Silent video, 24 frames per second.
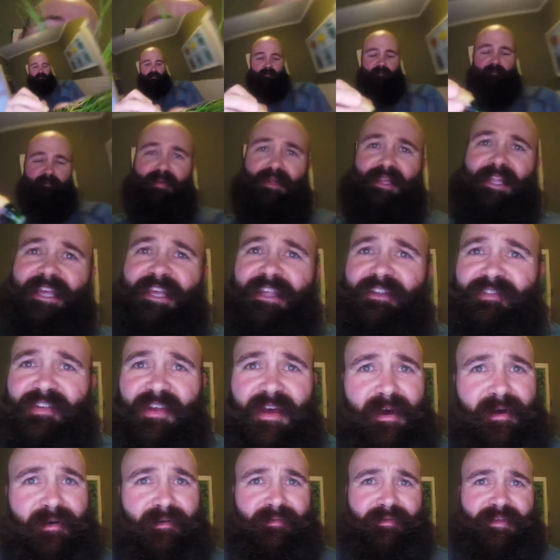Please
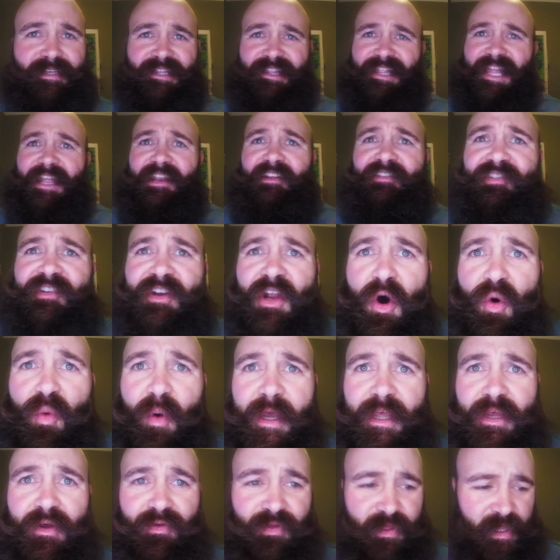let us know
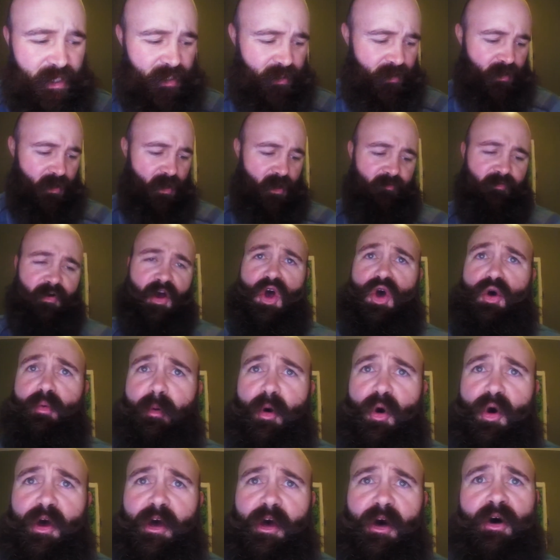what you think of jojoba
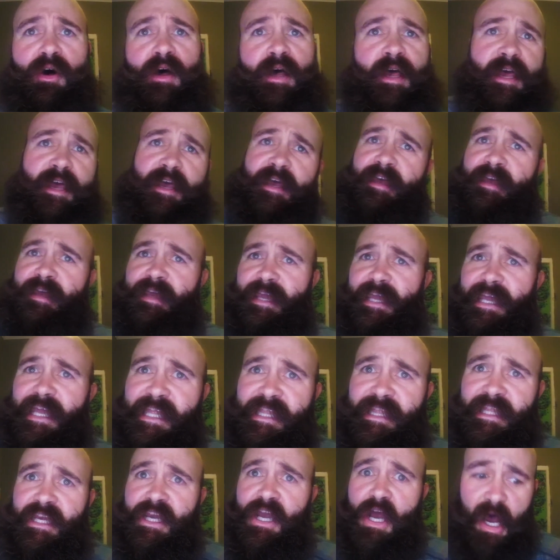oil
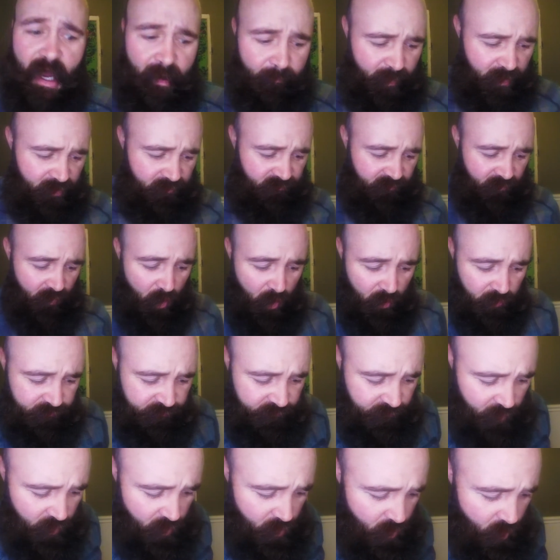in the comments.
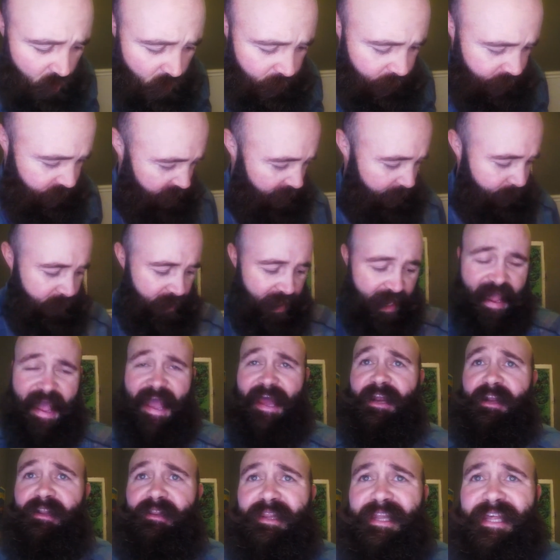Also, I'm going to
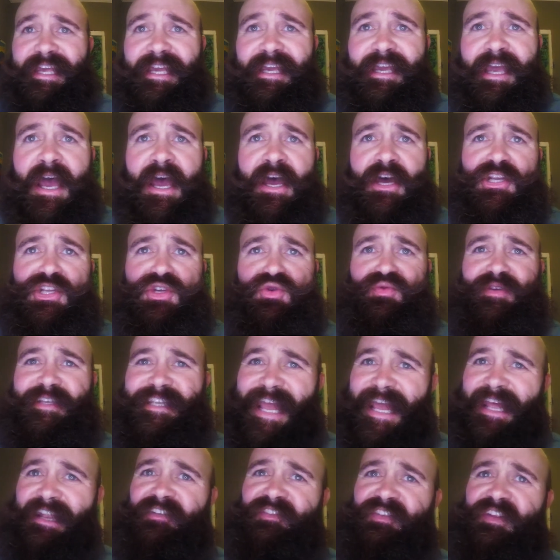add a link to
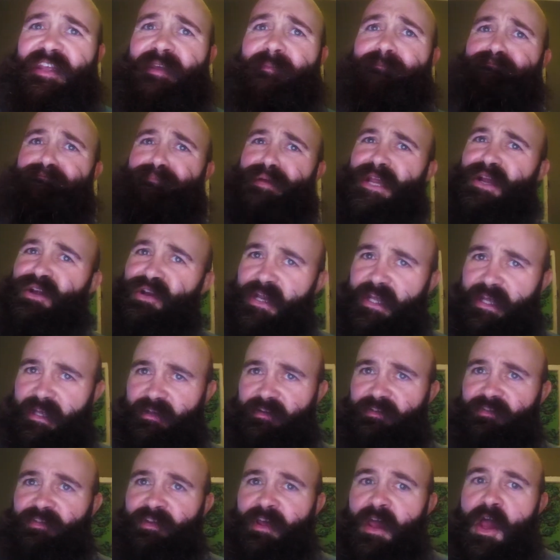Dancy
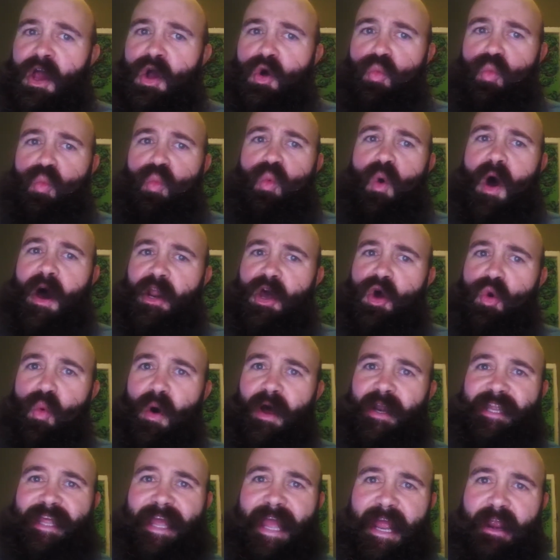Beards'
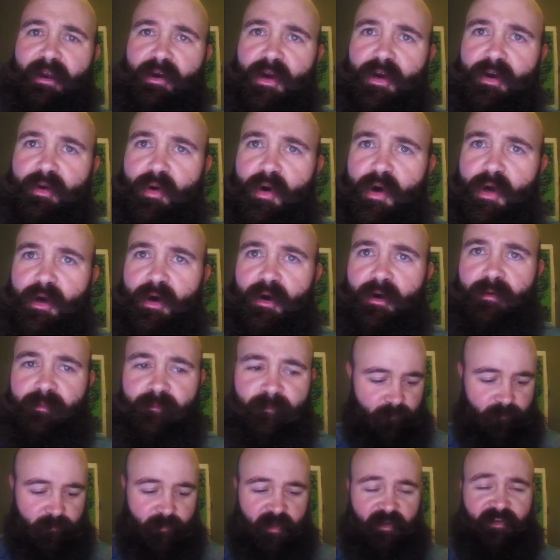101 Carrier
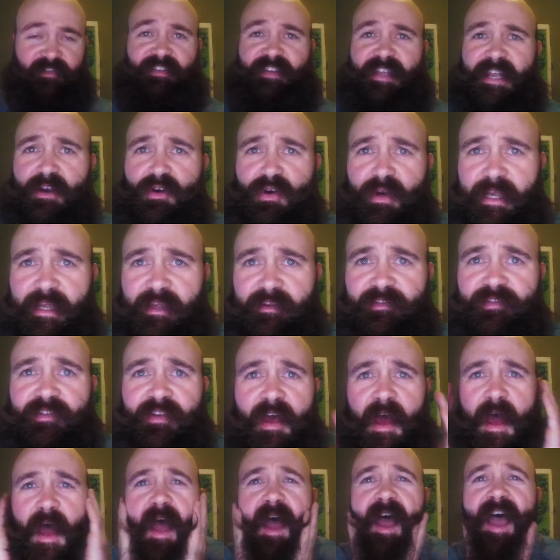Oil
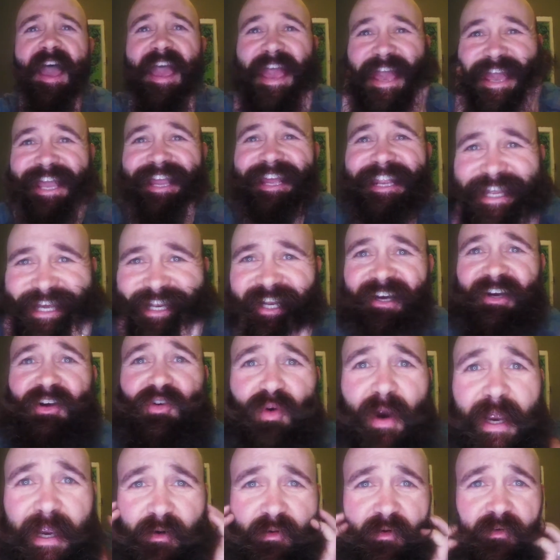series. He did a
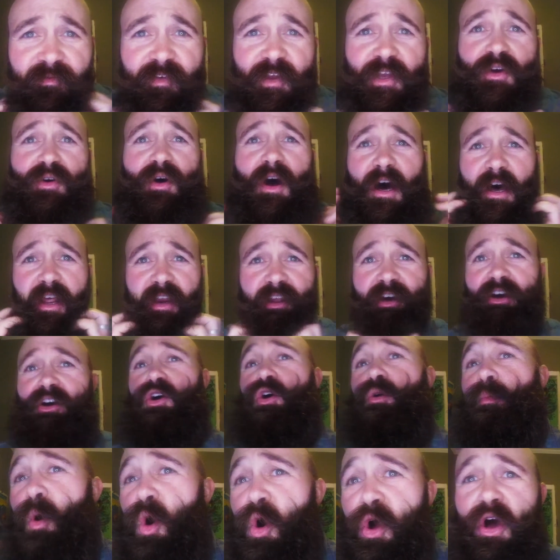great review on
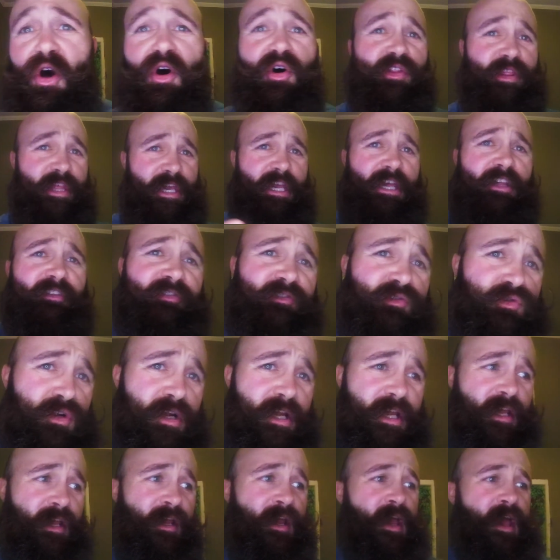jojoba oil and the
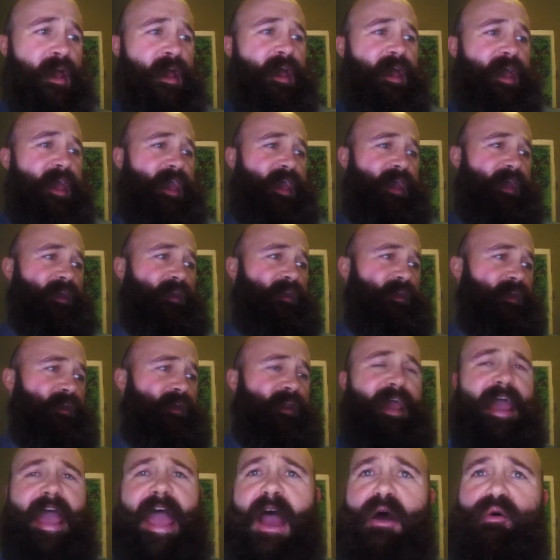history
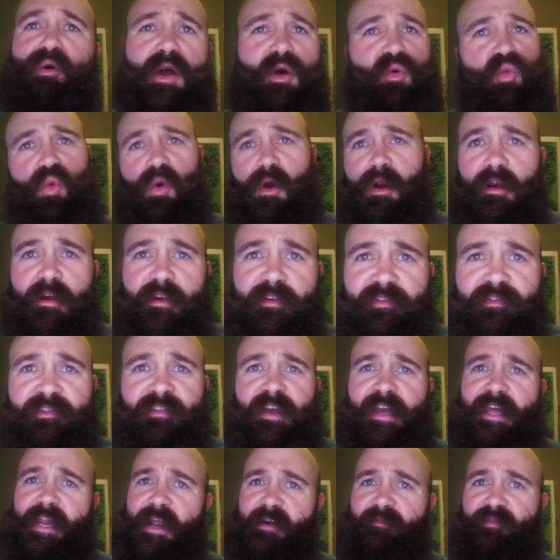and how it works
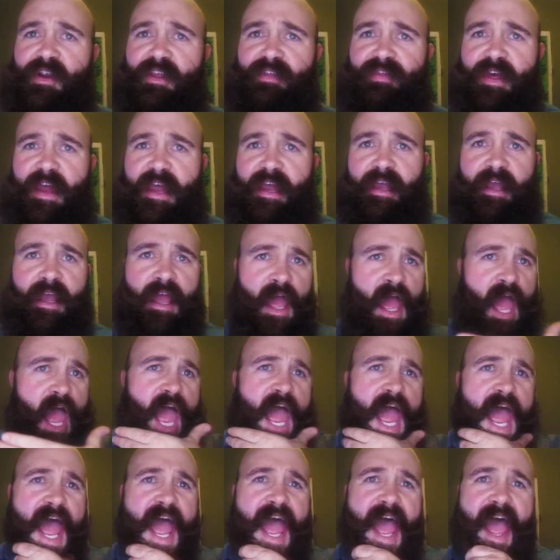and everything.
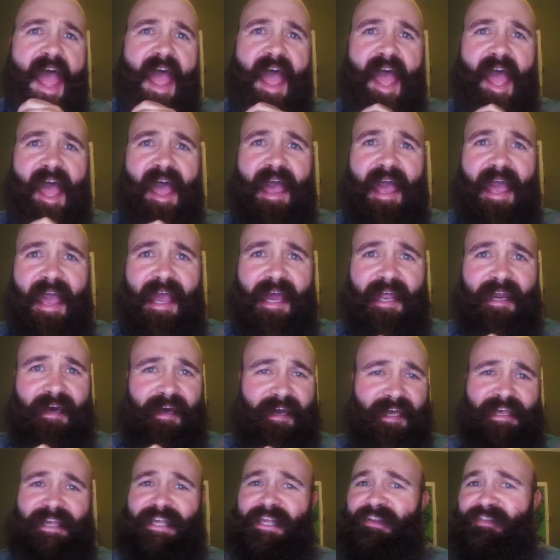And
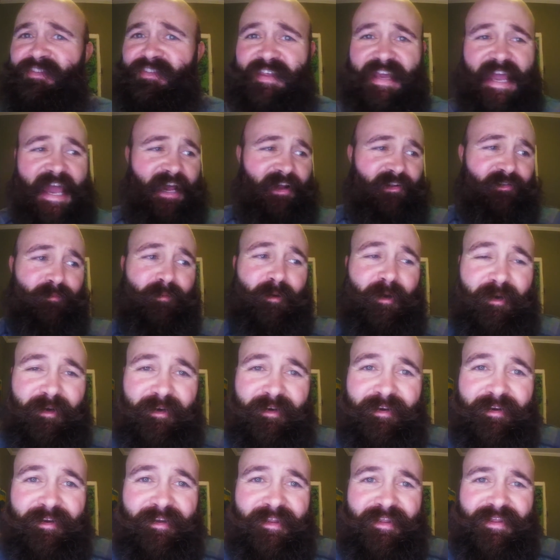he's the
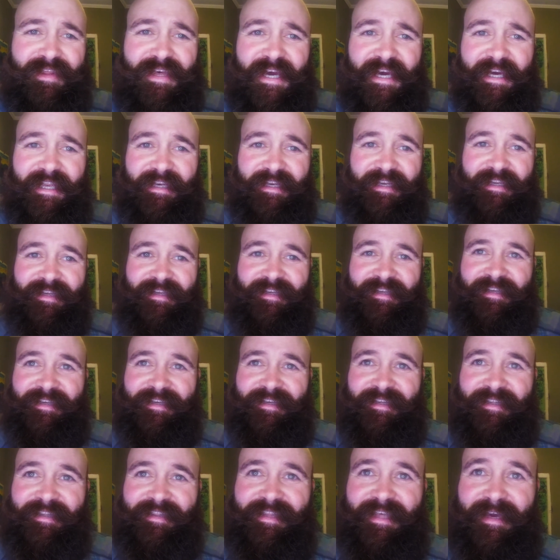expert that
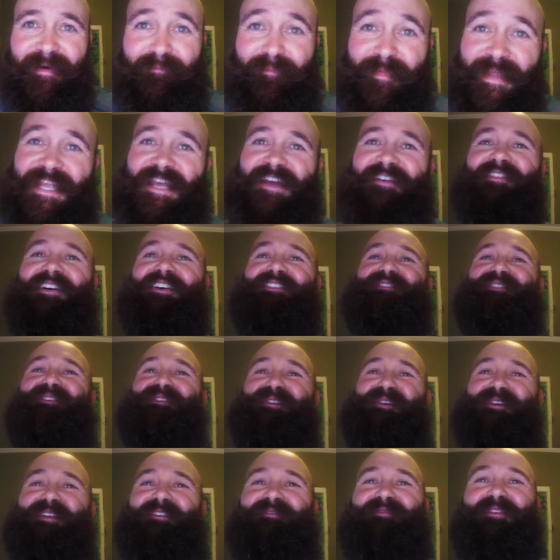many of us are
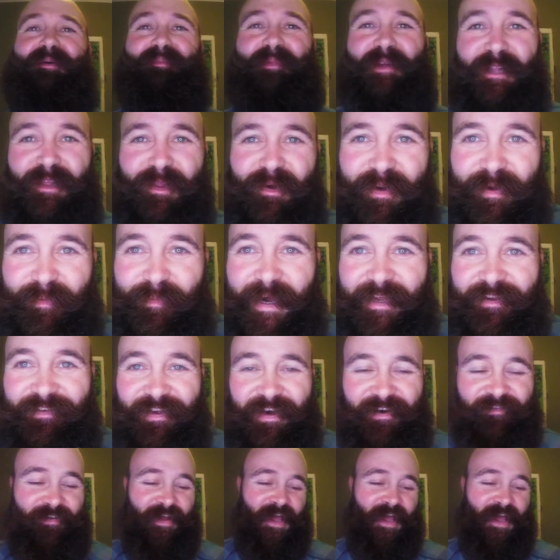learning from, including myself.